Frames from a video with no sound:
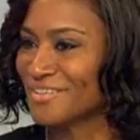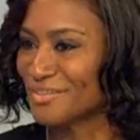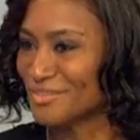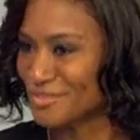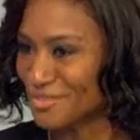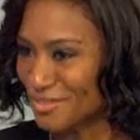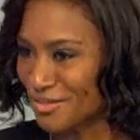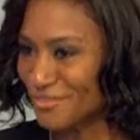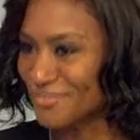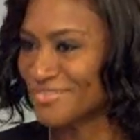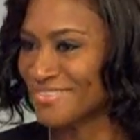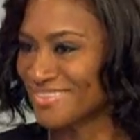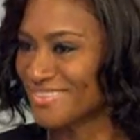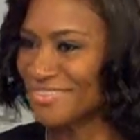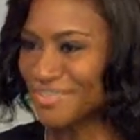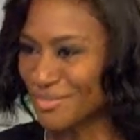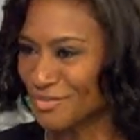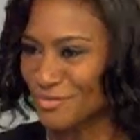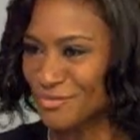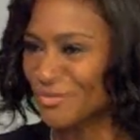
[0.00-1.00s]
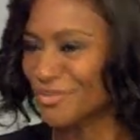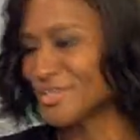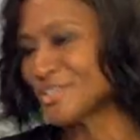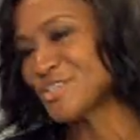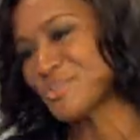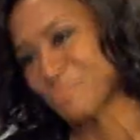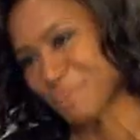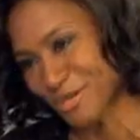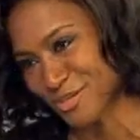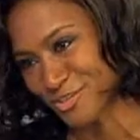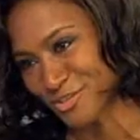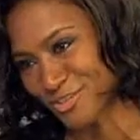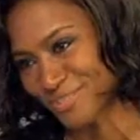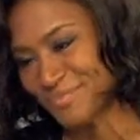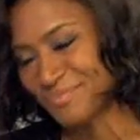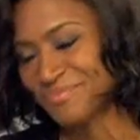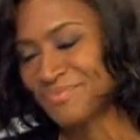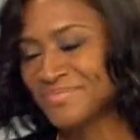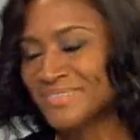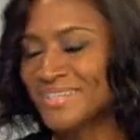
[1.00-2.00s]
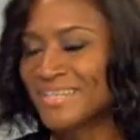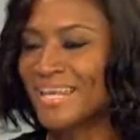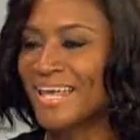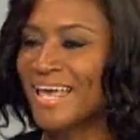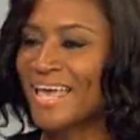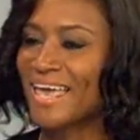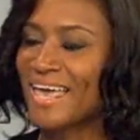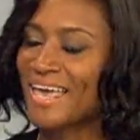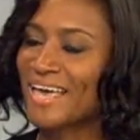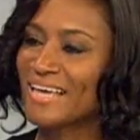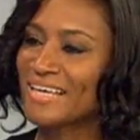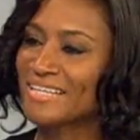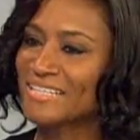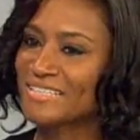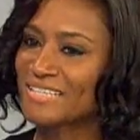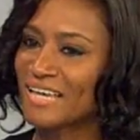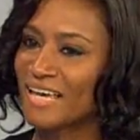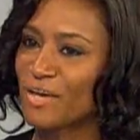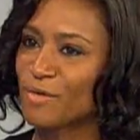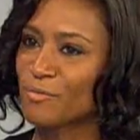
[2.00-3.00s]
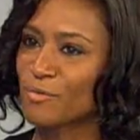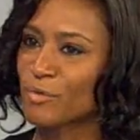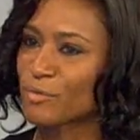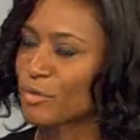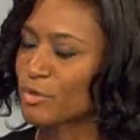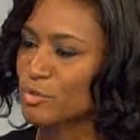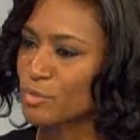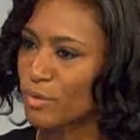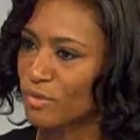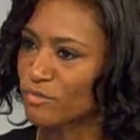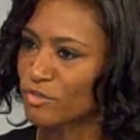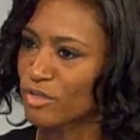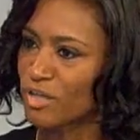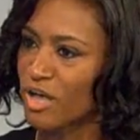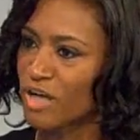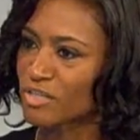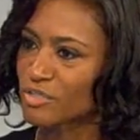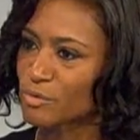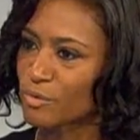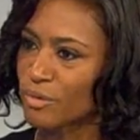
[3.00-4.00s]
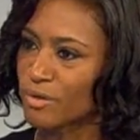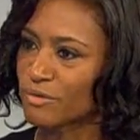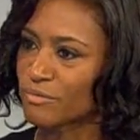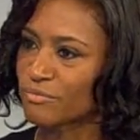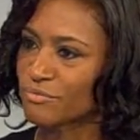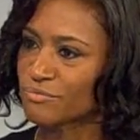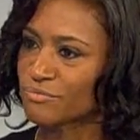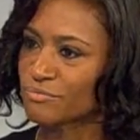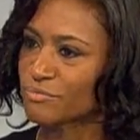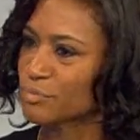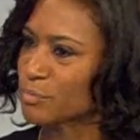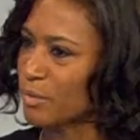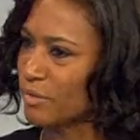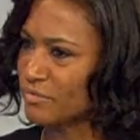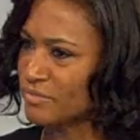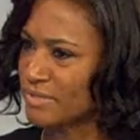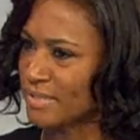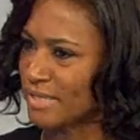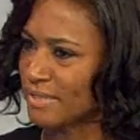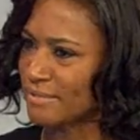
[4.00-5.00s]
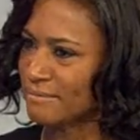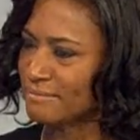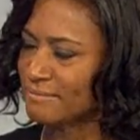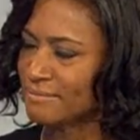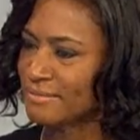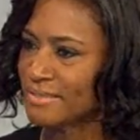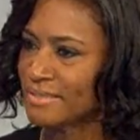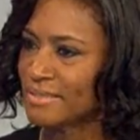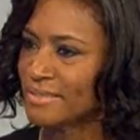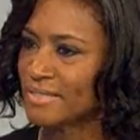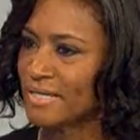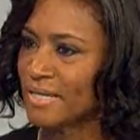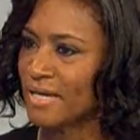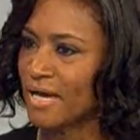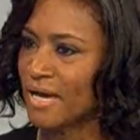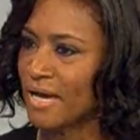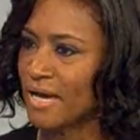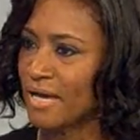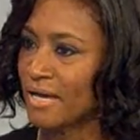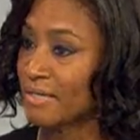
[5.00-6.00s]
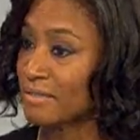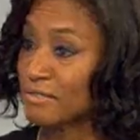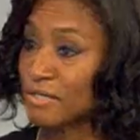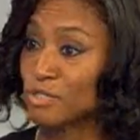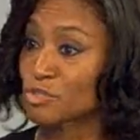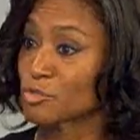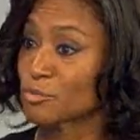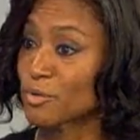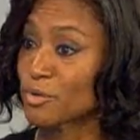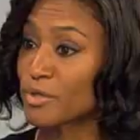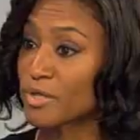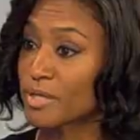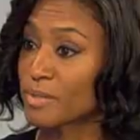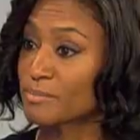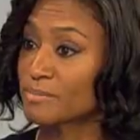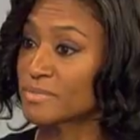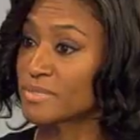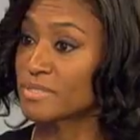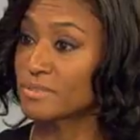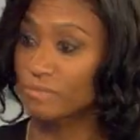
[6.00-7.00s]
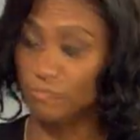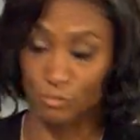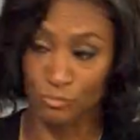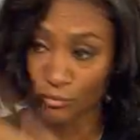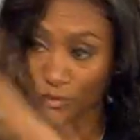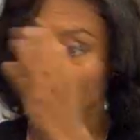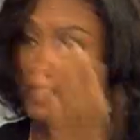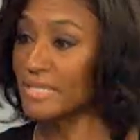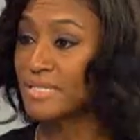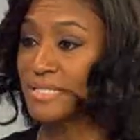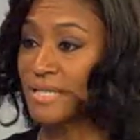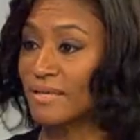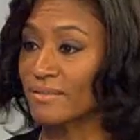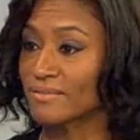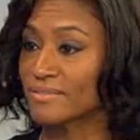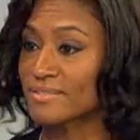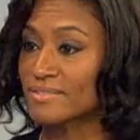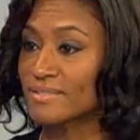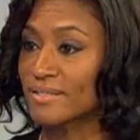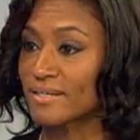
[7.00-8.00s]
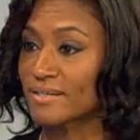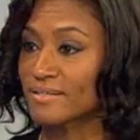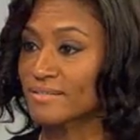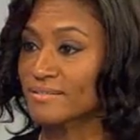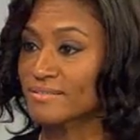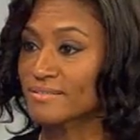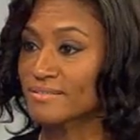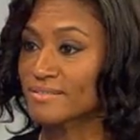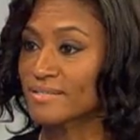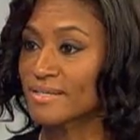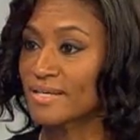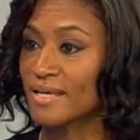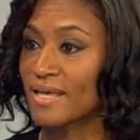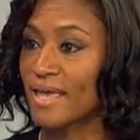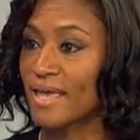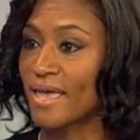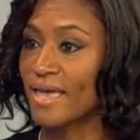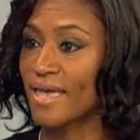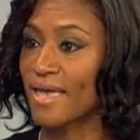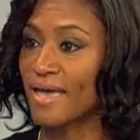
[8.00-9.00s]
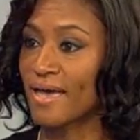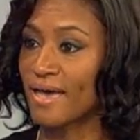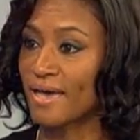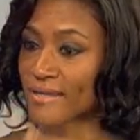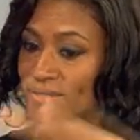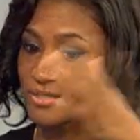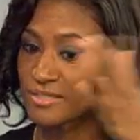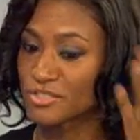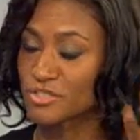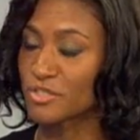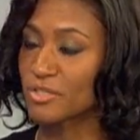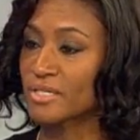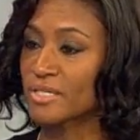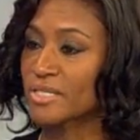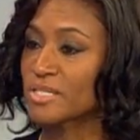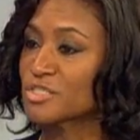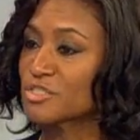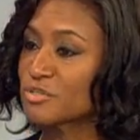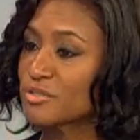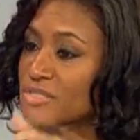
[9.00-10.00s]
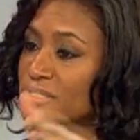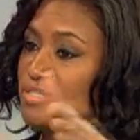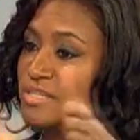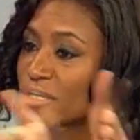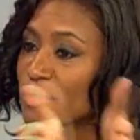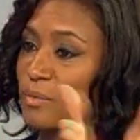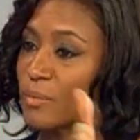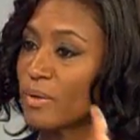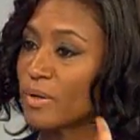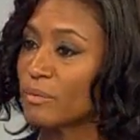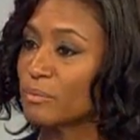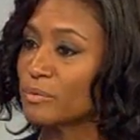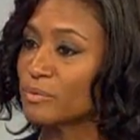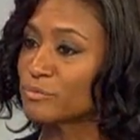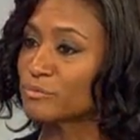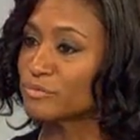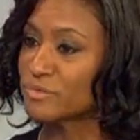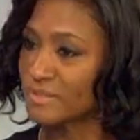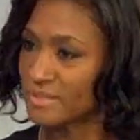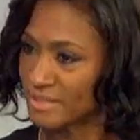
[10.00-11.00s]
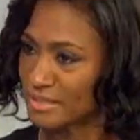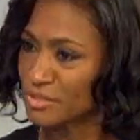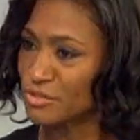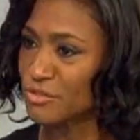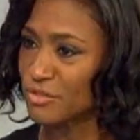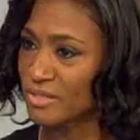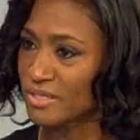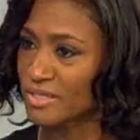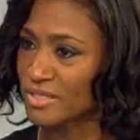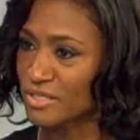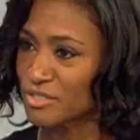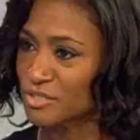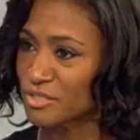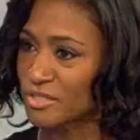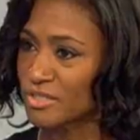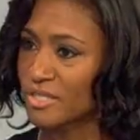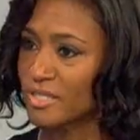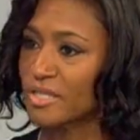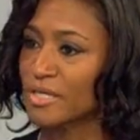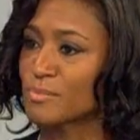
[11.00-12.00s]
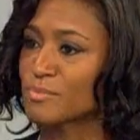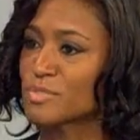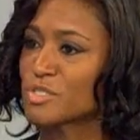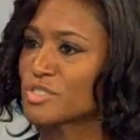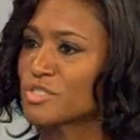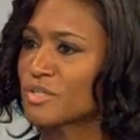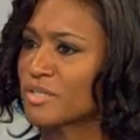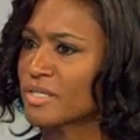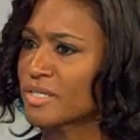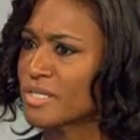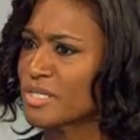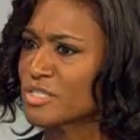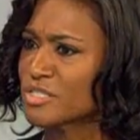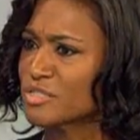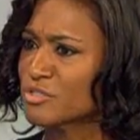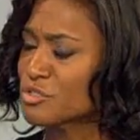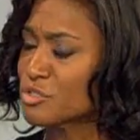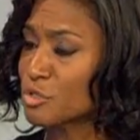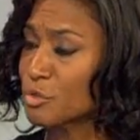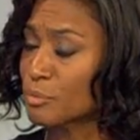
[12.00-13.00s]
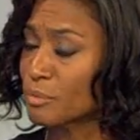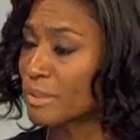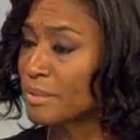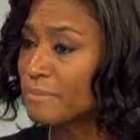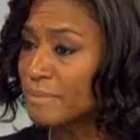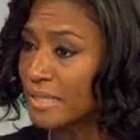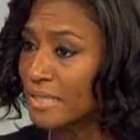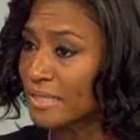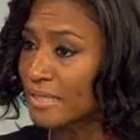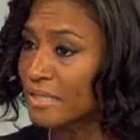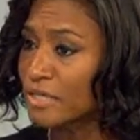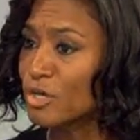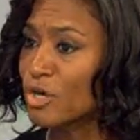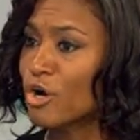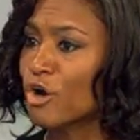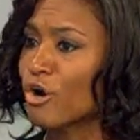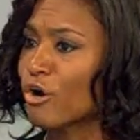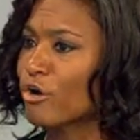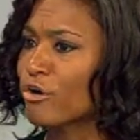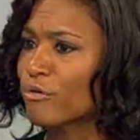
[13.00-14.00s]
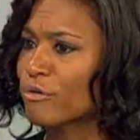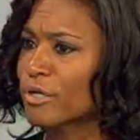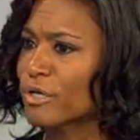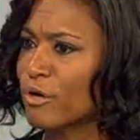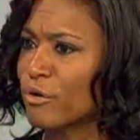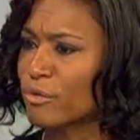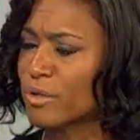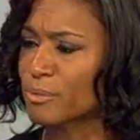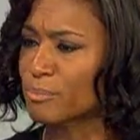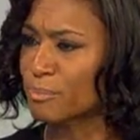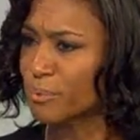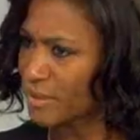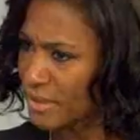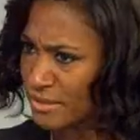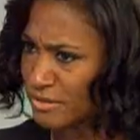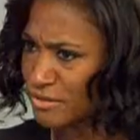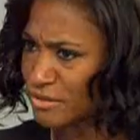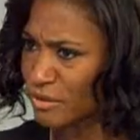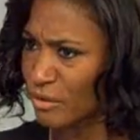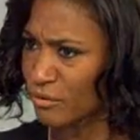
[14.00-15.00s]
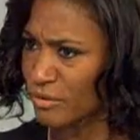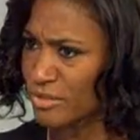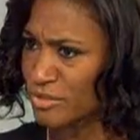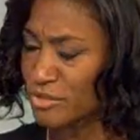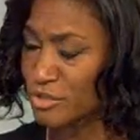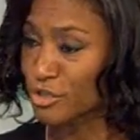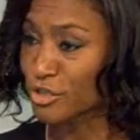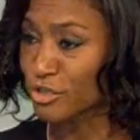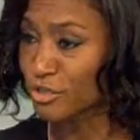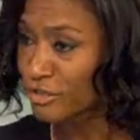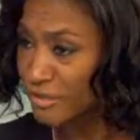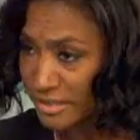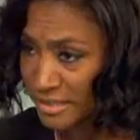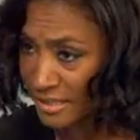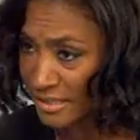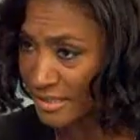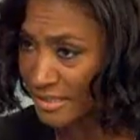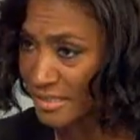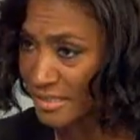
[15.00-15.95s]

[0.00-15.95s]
served, very special. And around 12 o'clock, 12:10, Dr. Murray comes running down the stairs and into the kitchen, the stairwell went into the kitchen. He comes into the kitchen screaming, "Hurry, go get Prince, go get security."